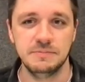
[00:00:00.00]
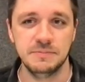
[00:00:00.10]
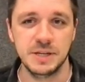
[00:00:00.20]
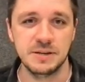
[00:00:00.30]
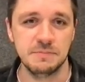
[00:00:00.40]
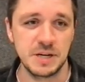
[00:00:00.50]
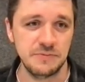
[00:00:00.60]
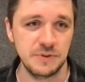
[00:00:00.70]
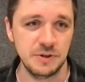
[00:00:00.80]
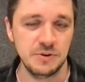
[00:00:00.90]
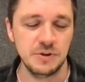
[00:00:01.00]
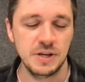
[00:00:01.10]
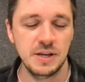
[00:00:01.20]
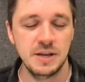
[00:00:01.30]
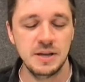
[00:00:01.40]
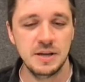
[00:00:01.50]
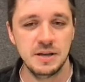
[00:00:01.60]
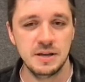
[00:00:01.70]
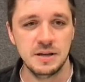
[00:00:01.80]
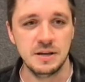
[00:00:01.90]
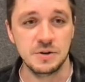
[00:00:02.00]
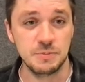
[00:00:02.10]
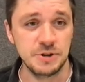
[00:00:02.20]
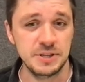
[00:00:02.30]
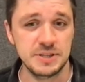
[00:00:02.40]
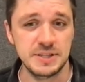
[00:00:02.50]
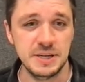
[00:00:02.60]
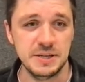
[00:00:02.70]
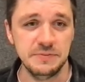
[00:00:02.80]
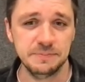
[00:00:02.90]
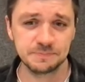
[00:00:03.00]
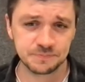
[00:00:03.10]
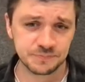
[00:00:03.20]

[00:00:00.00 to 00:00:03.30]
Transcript: making Metaflow uh, Kubernetes native.